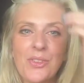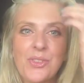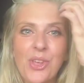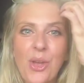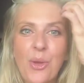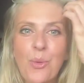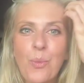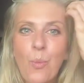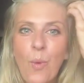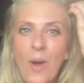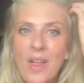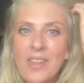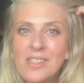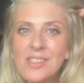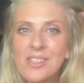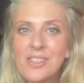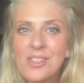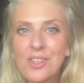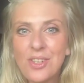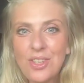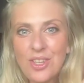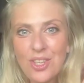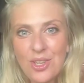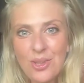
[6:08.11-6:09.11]
So
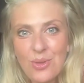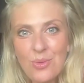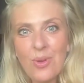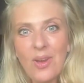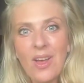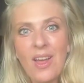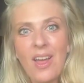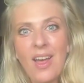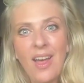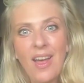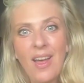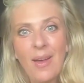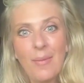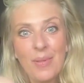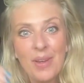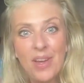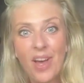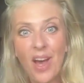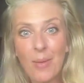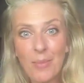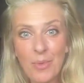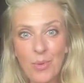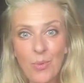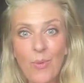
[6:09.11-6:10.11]
once you
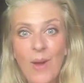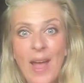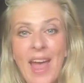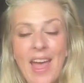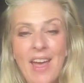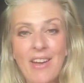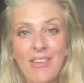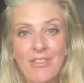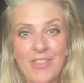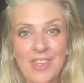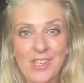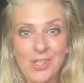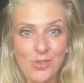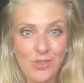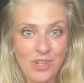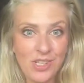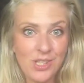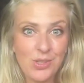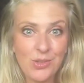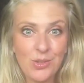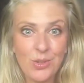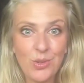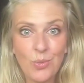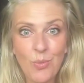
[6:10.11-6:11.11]
become aware of this
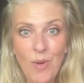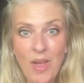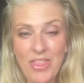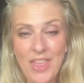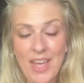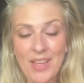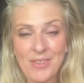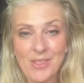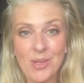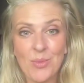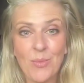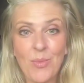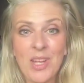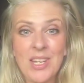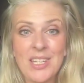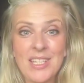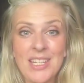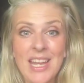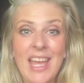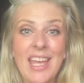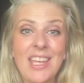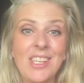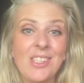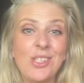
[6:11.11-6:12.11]
critical 1001
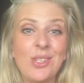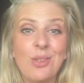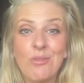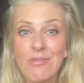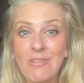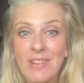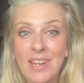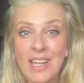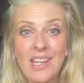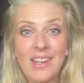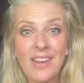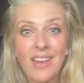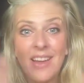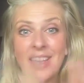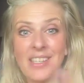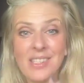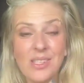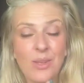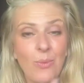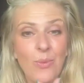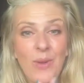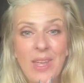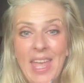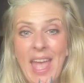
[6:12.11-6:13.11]
days, you
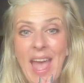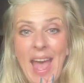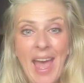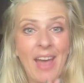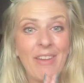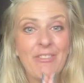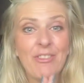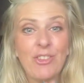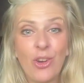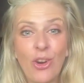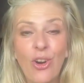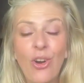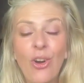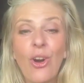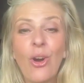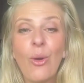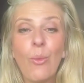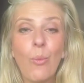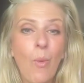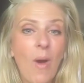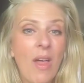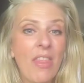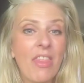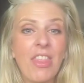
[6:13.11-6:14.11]
realize that we have
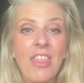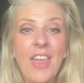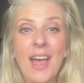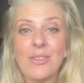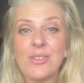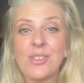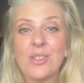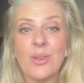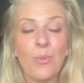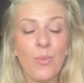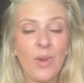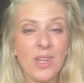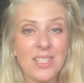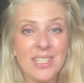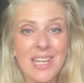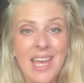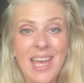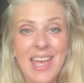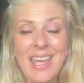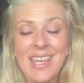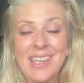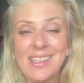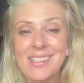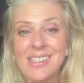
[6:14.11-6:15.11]
got 1001
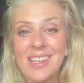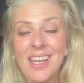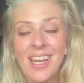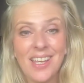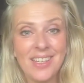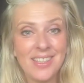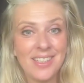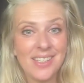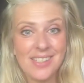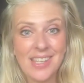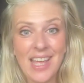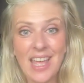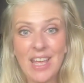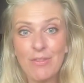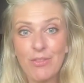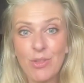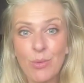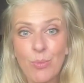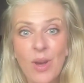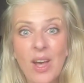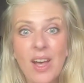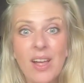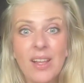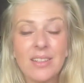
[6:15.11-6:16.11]
days to save
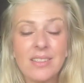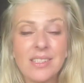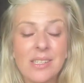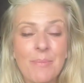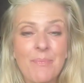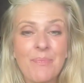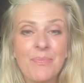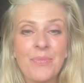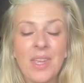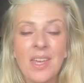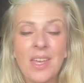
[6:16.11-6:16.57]
the world,